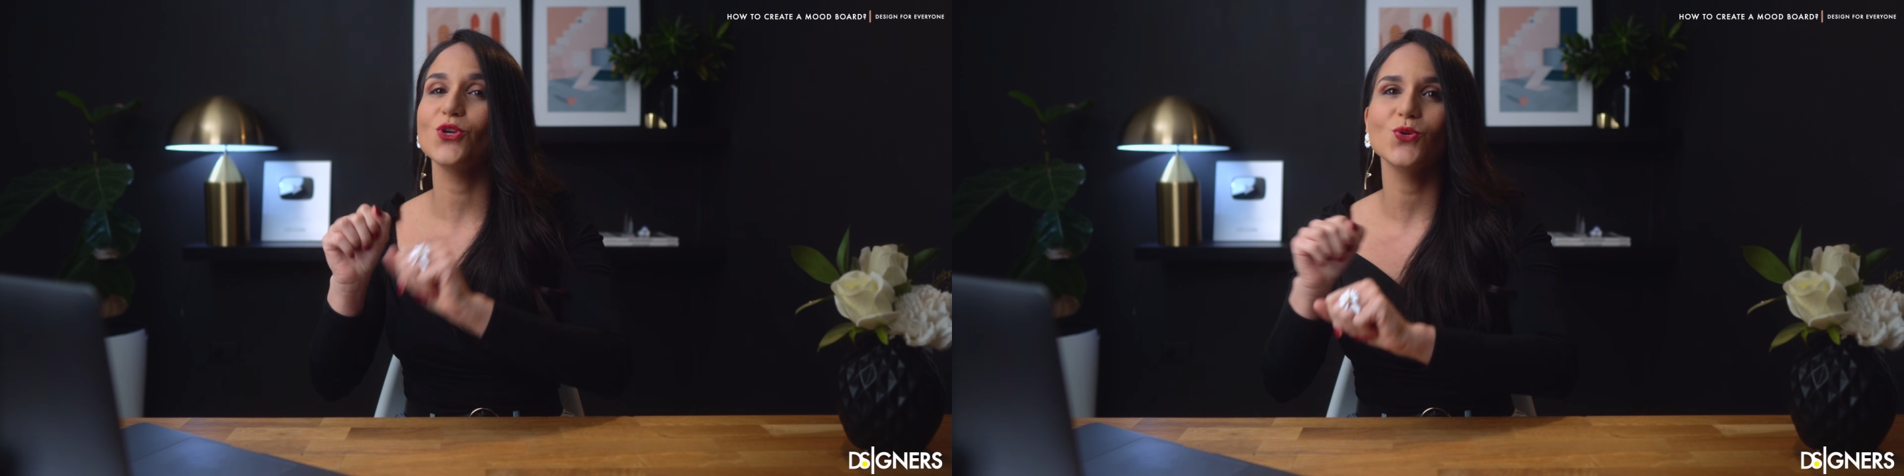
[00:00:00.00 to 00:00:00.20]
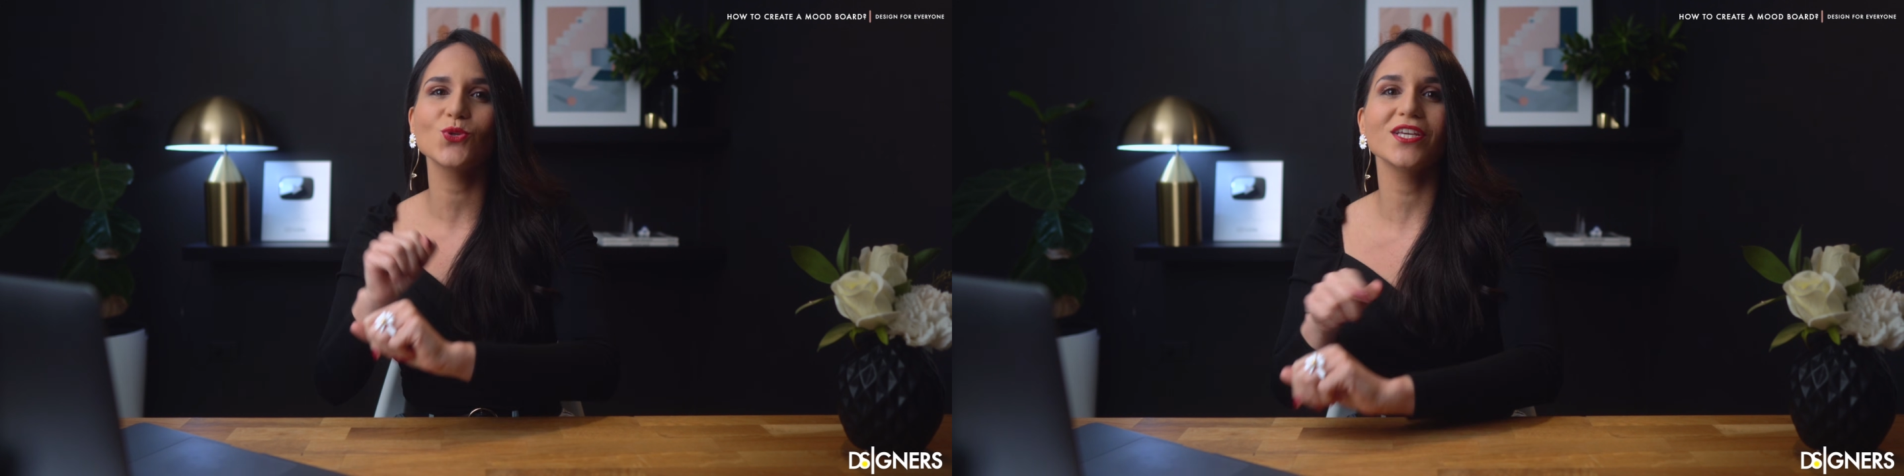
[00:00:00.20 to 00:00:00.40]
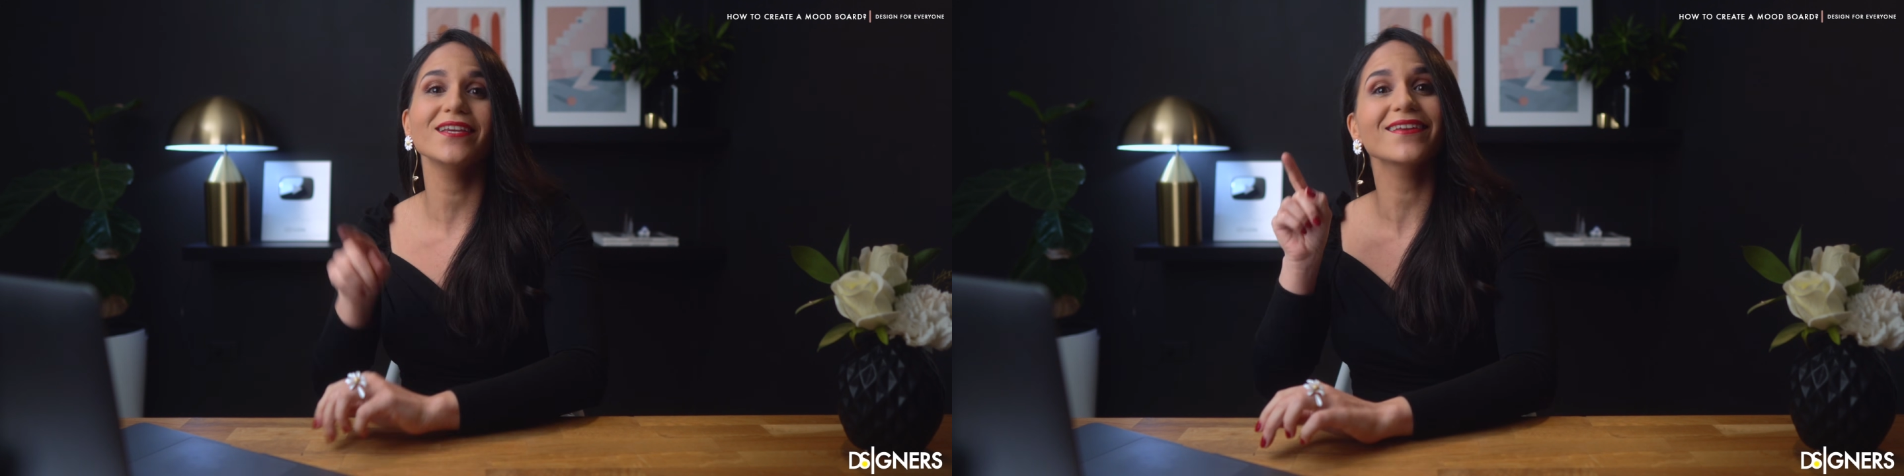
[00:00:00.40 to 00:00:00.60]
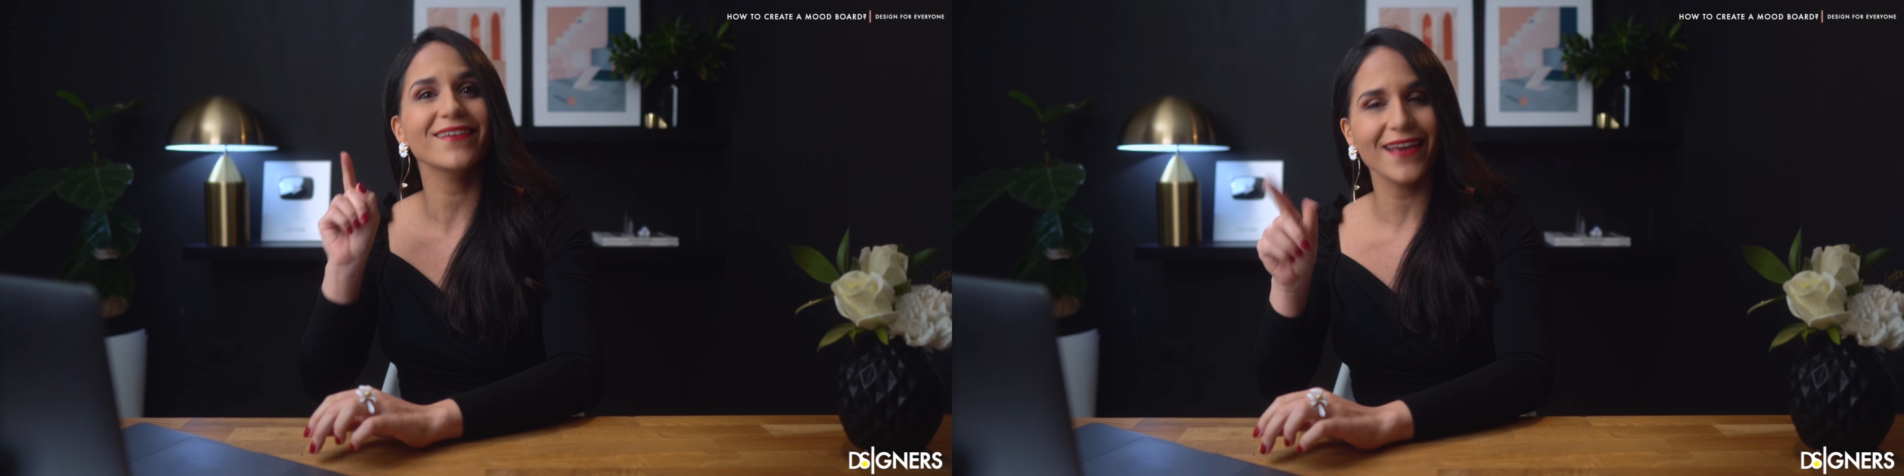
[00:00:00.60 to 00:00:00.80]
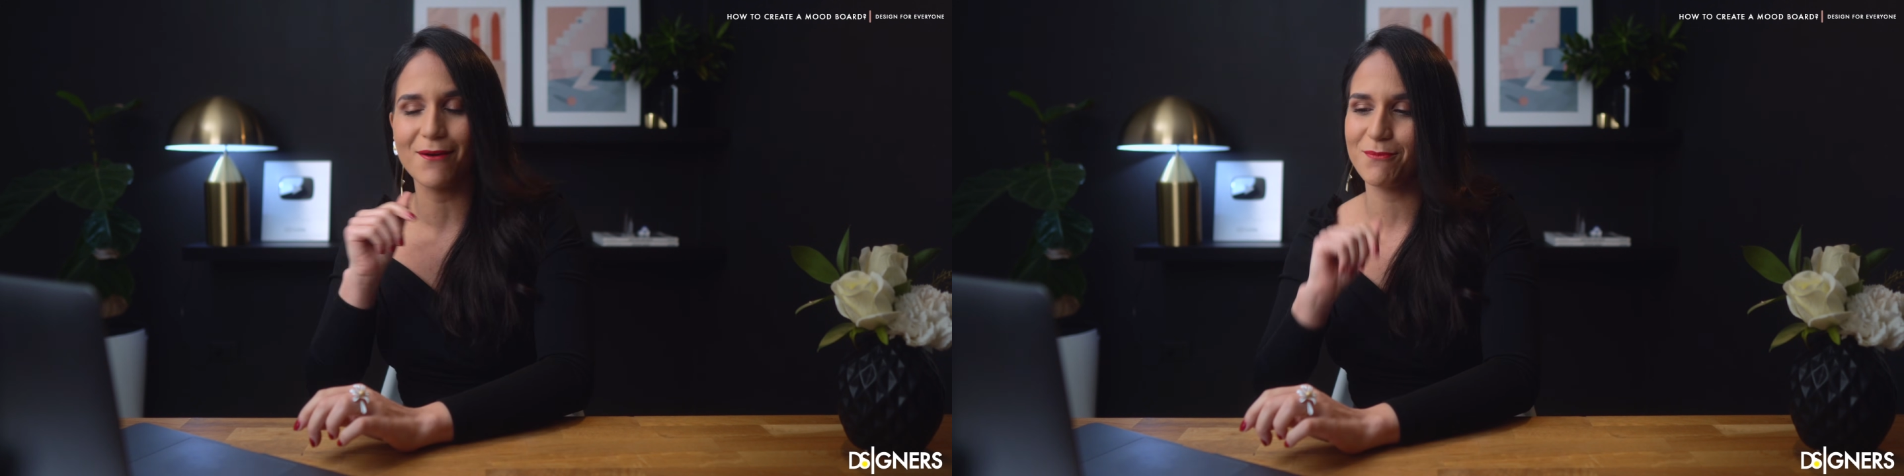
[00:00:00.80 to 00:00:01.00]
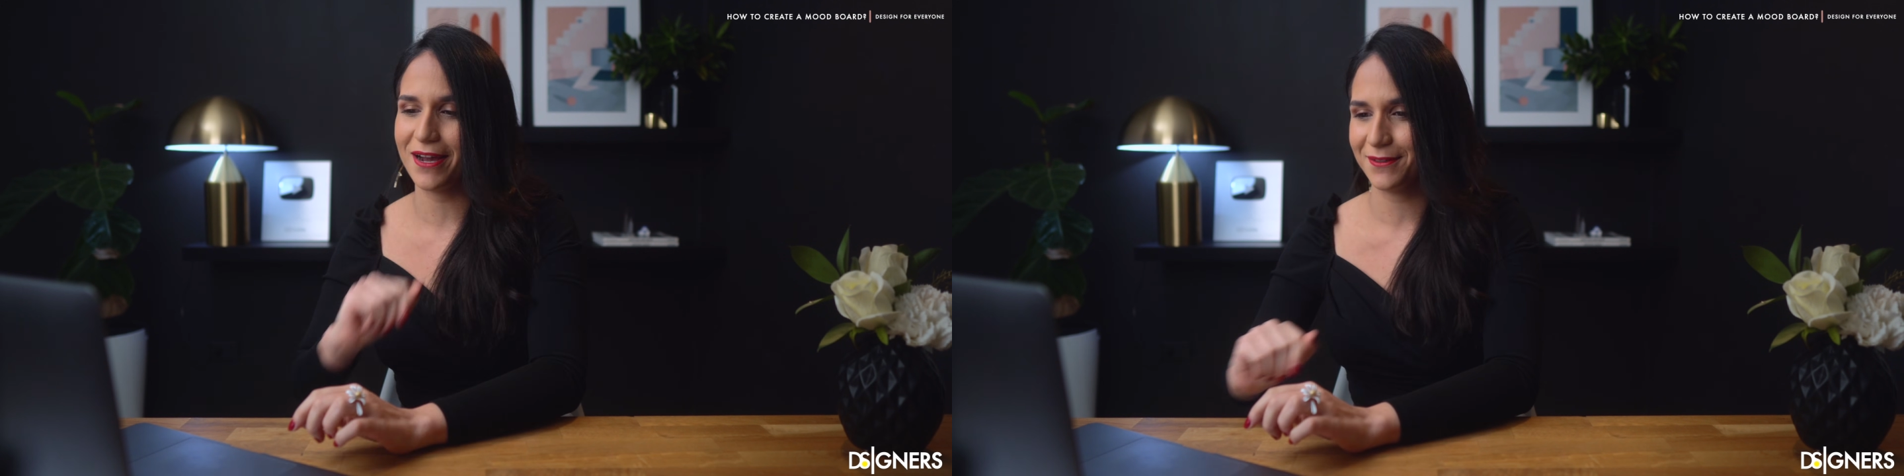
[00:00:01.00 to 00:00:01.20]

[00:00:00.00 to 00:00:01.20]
using Canva.